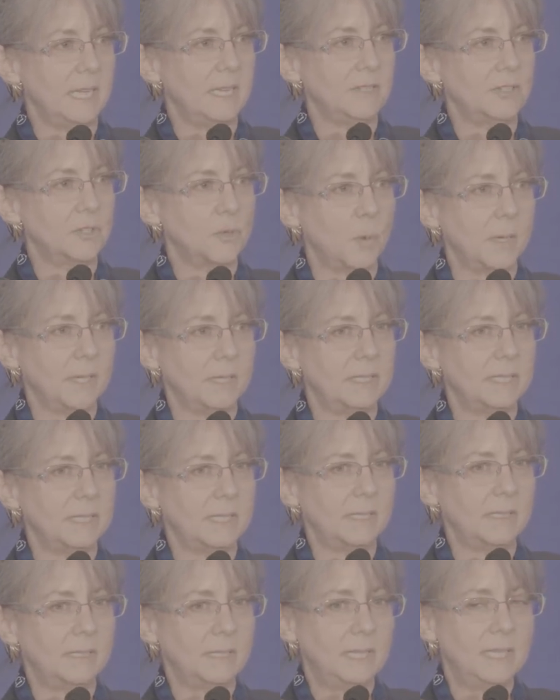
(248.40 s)

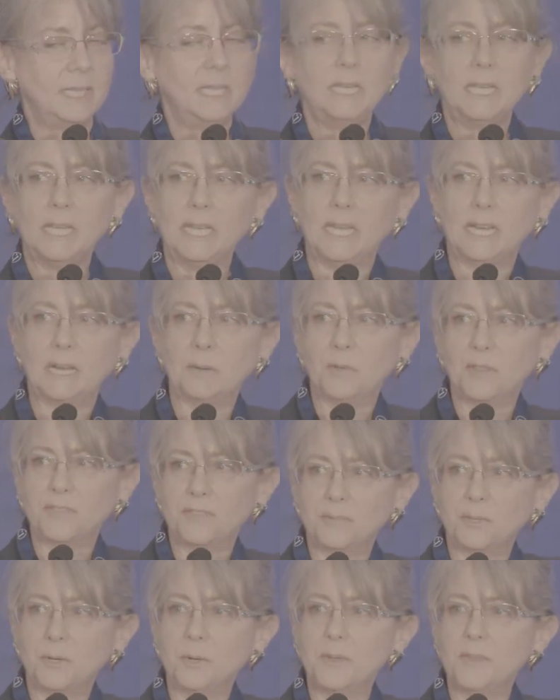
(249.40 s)
820. And I will
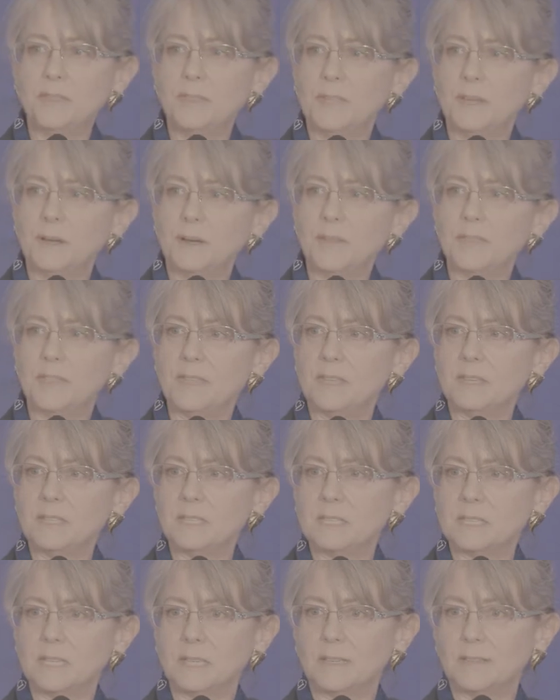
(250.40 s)
throw in there
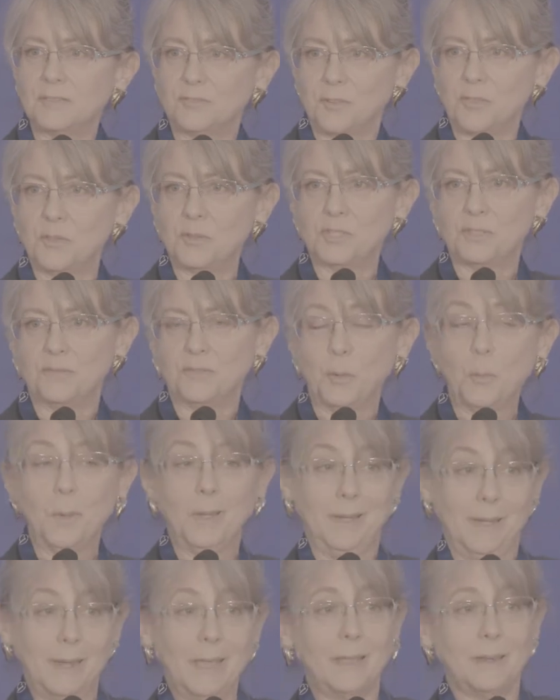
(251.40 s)
that for those of you
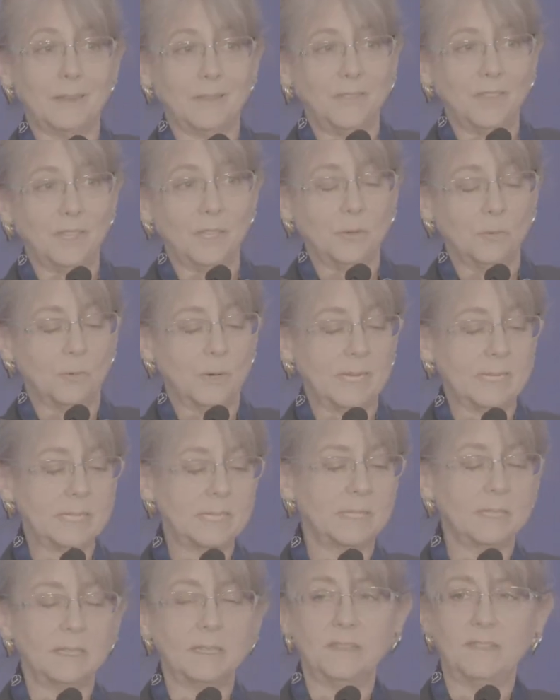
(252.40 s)
not in the
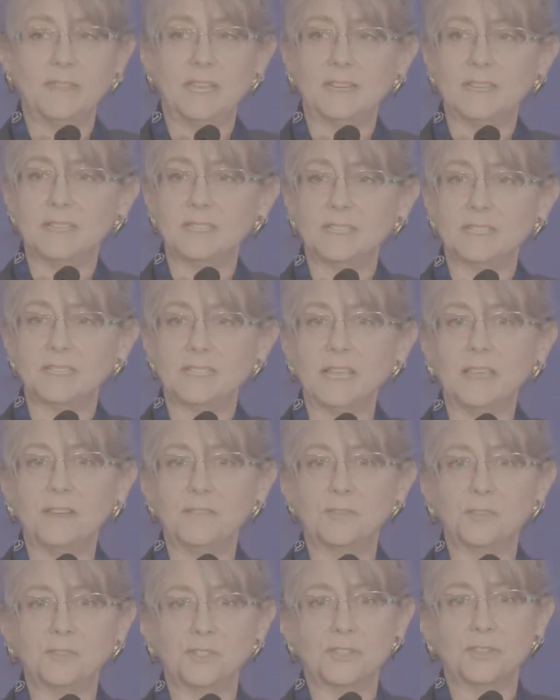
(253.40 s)
US, that is
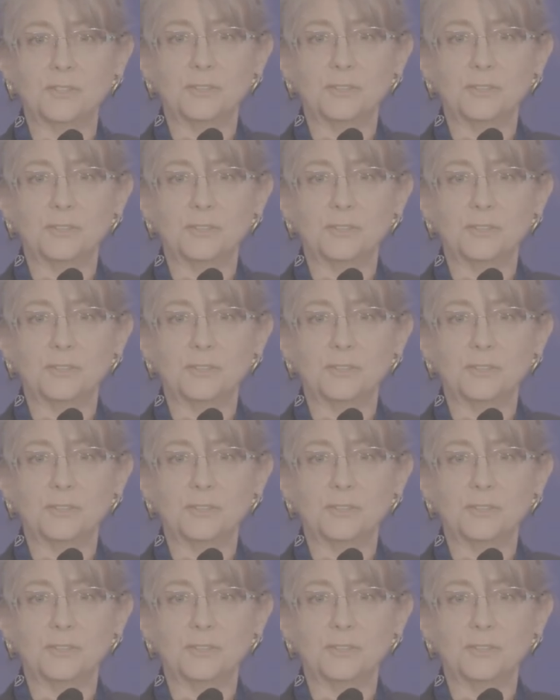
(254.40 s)
IFRS